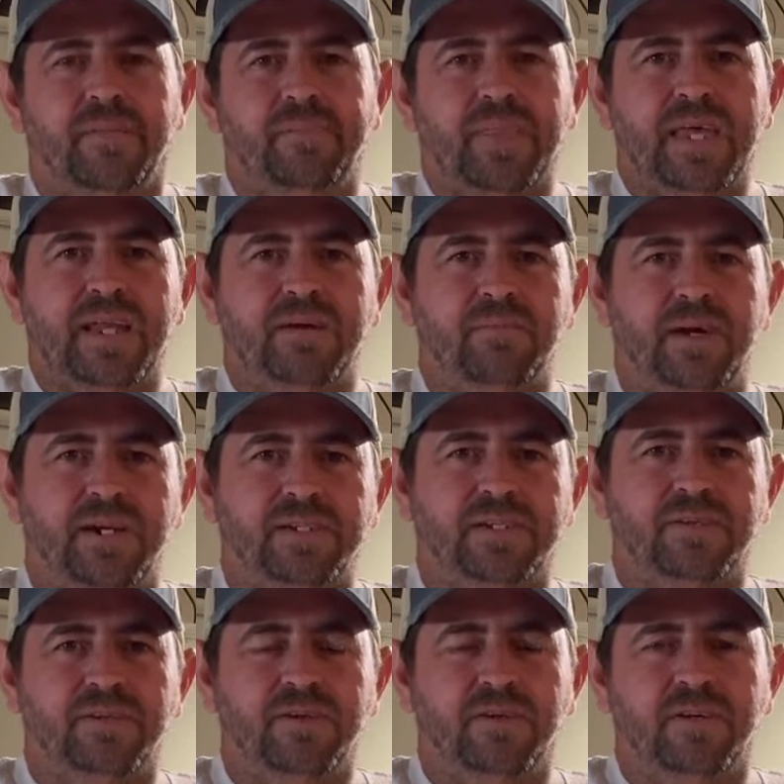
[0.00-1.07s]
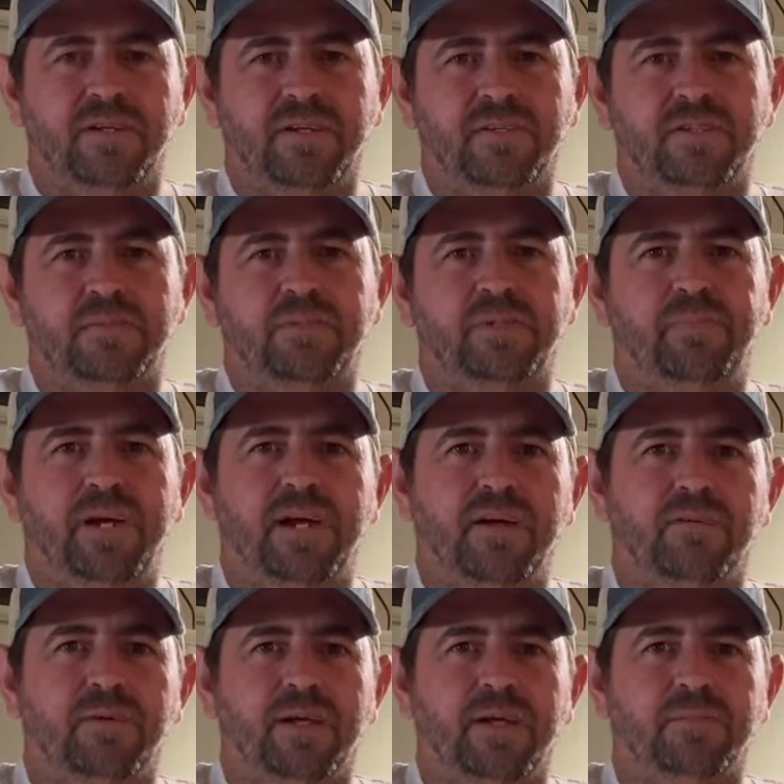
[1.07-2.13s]
and I'm also going to do some
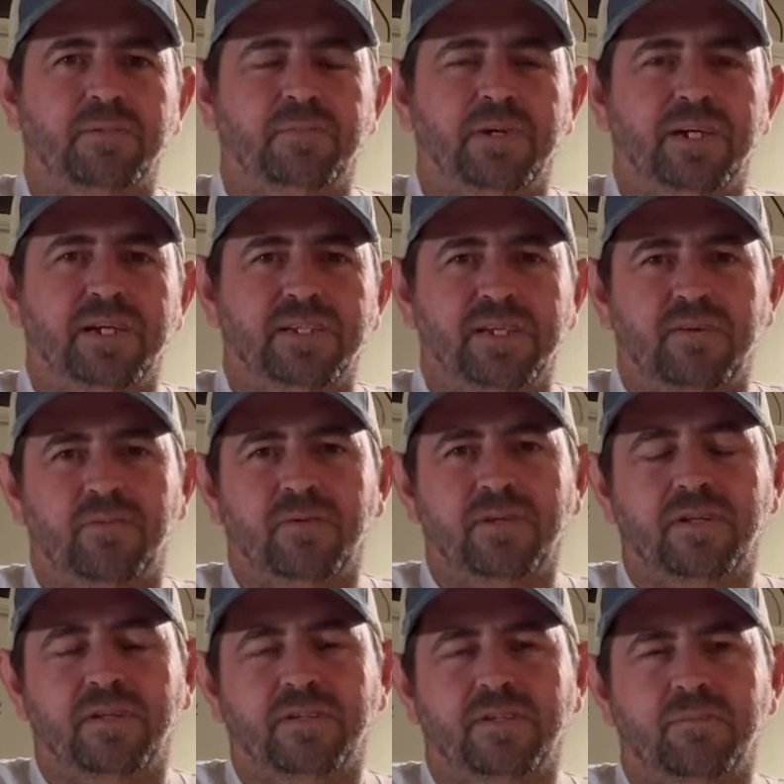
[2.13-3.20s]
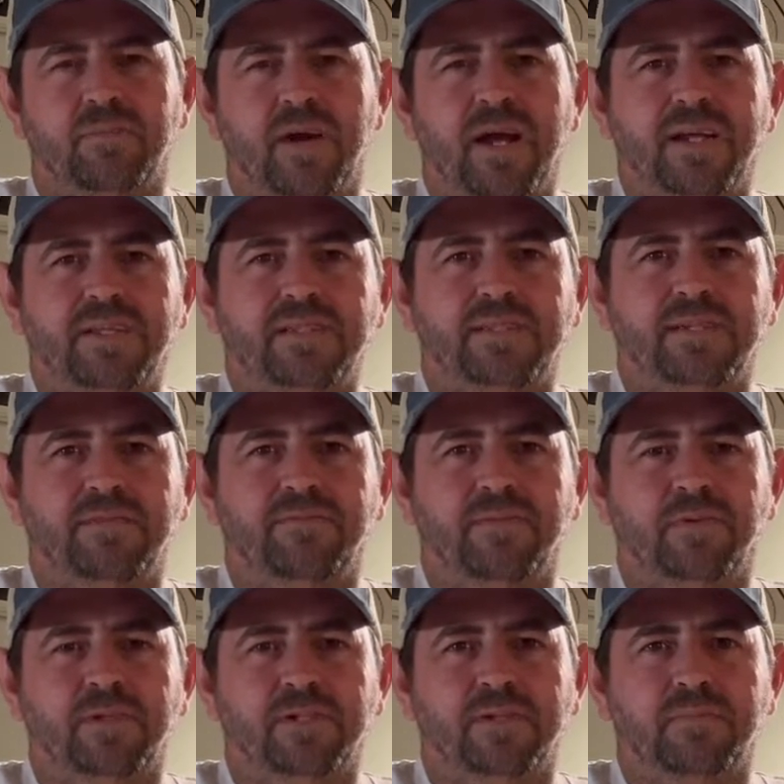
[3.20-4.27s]
spare ribs because I want to do some practicing
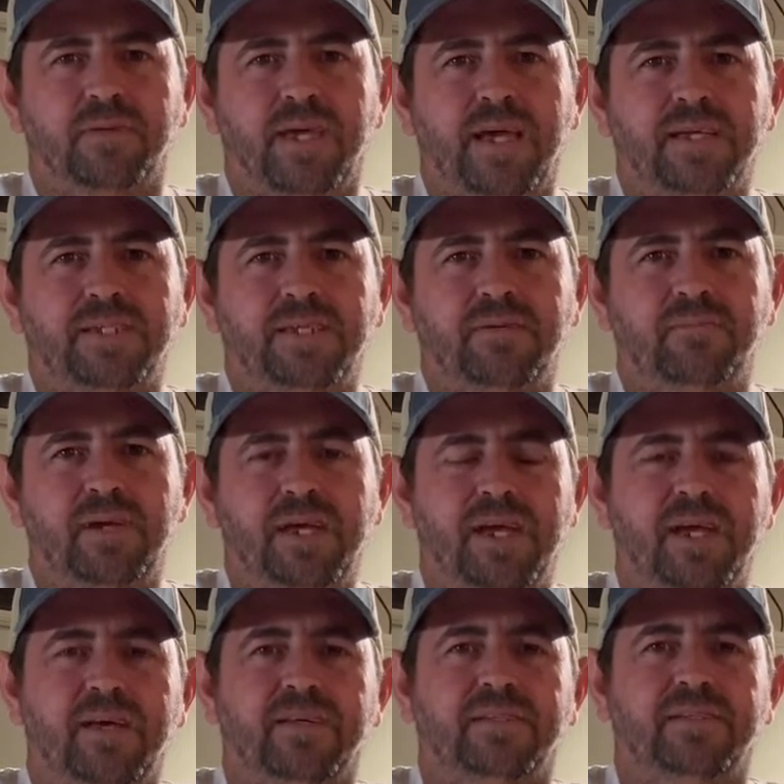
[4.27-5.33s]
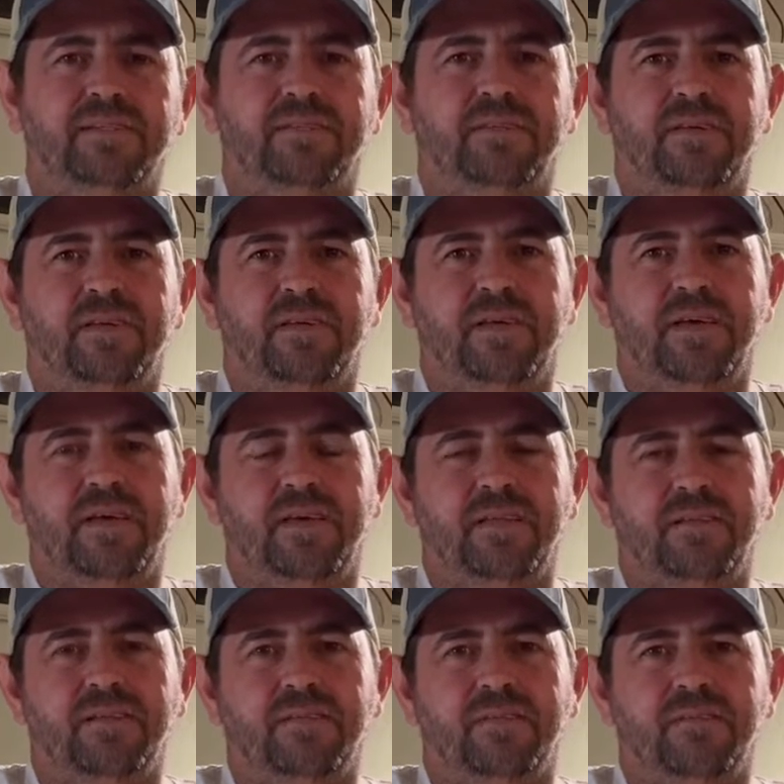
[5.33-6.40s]
for some KCBS,
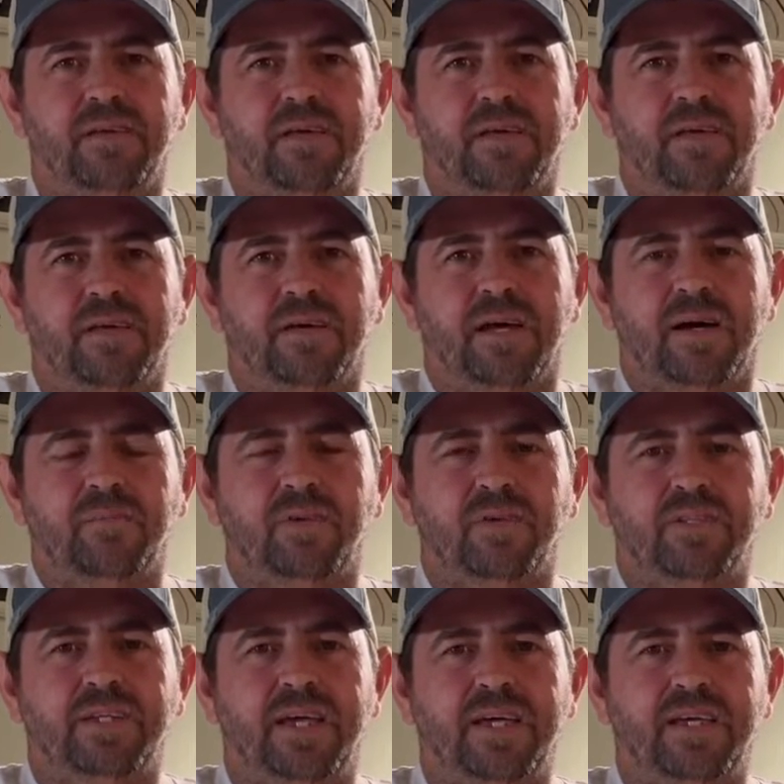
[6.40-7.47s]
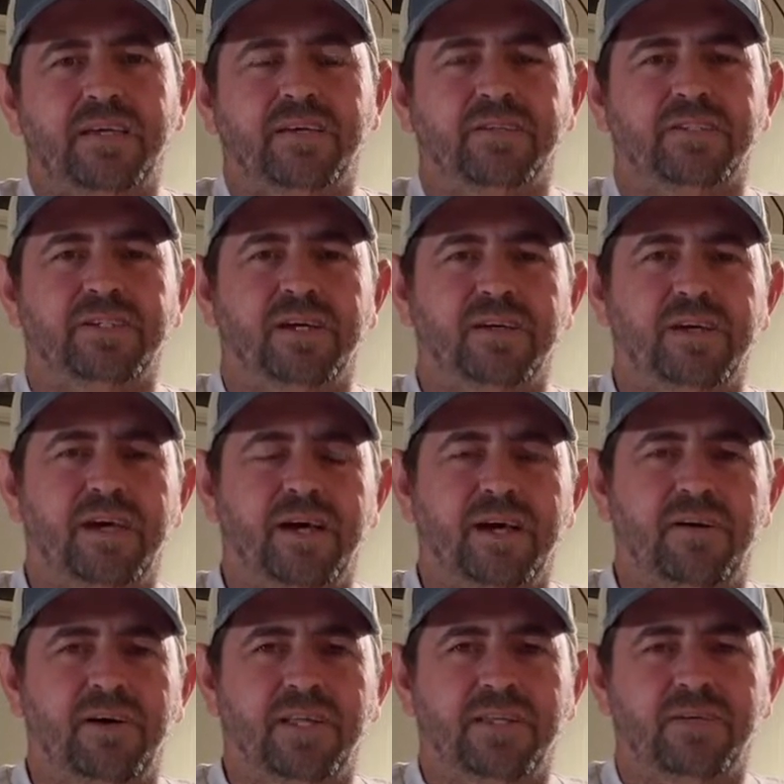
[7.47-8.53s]
and I'm going to take you and show you
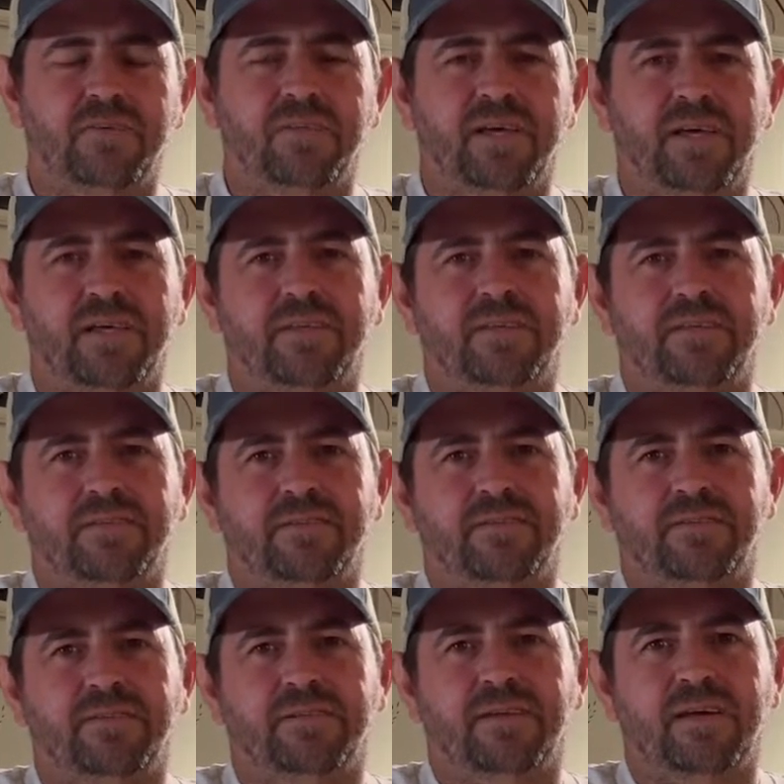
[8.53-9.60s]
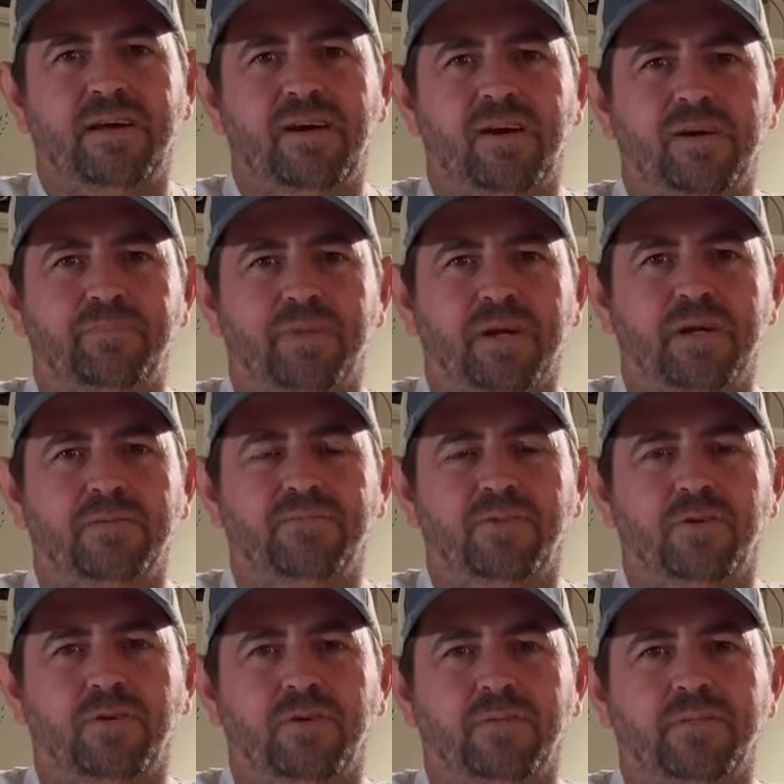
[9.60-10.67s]
how I do that and how I prep
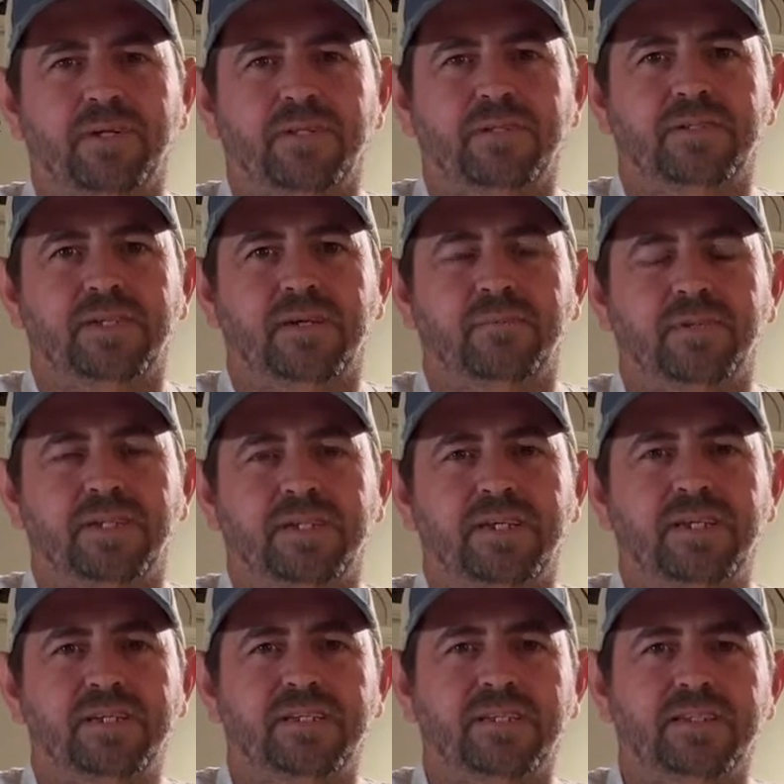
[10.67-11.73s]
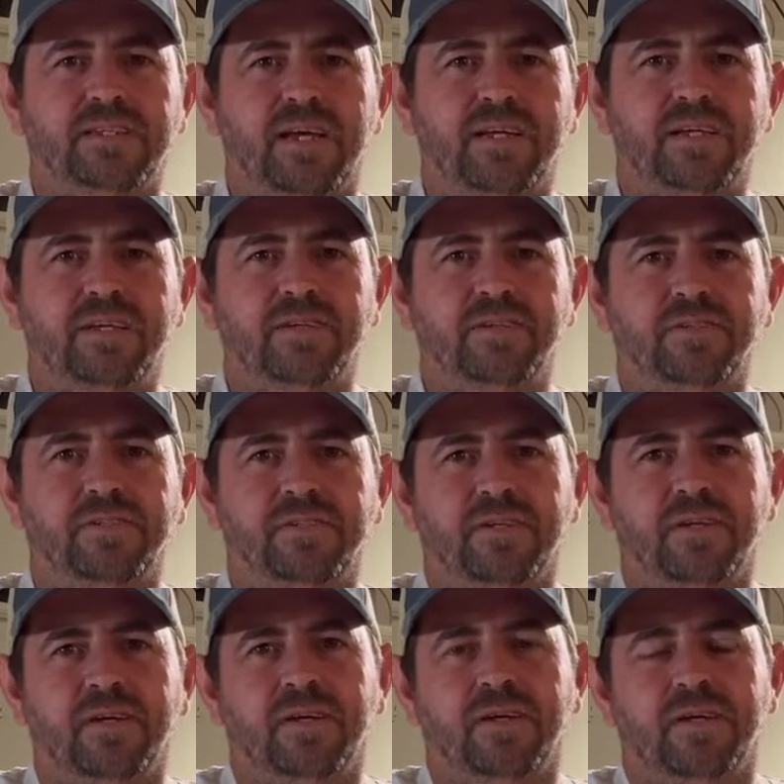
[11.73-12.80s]
for them and some of the seasonings I use.
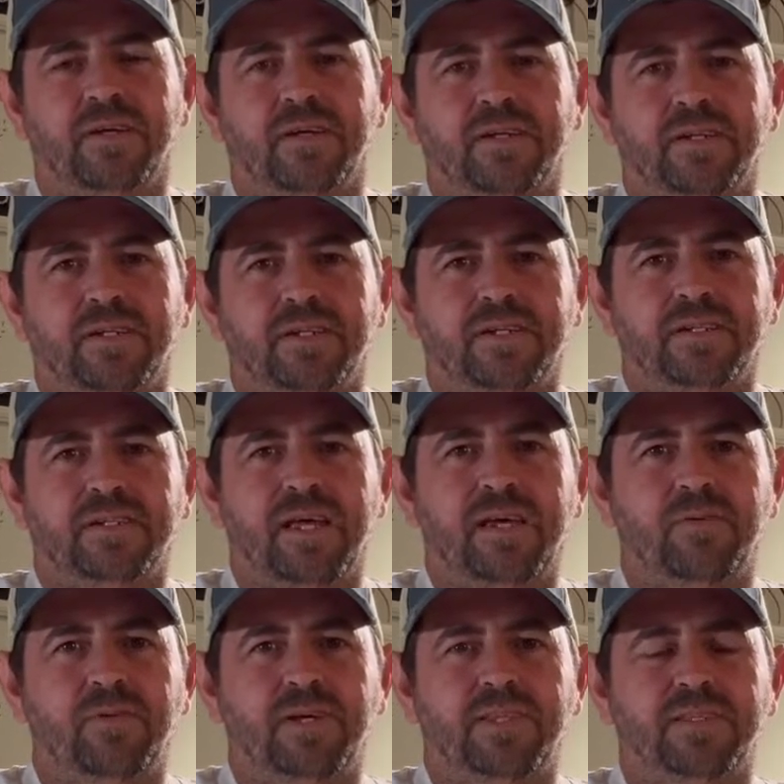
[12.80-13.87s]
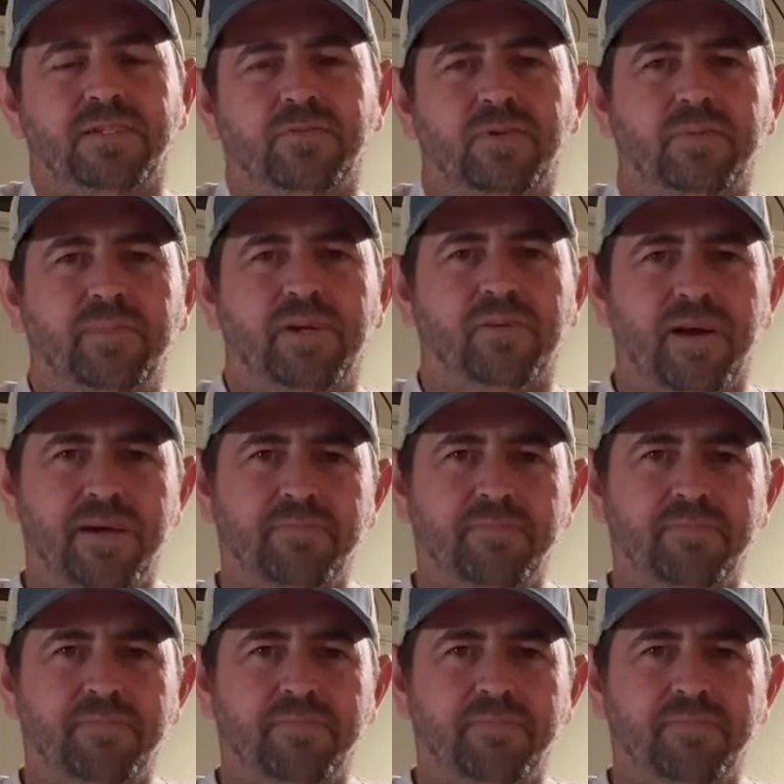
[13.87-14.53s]
Stay with us and we'll be right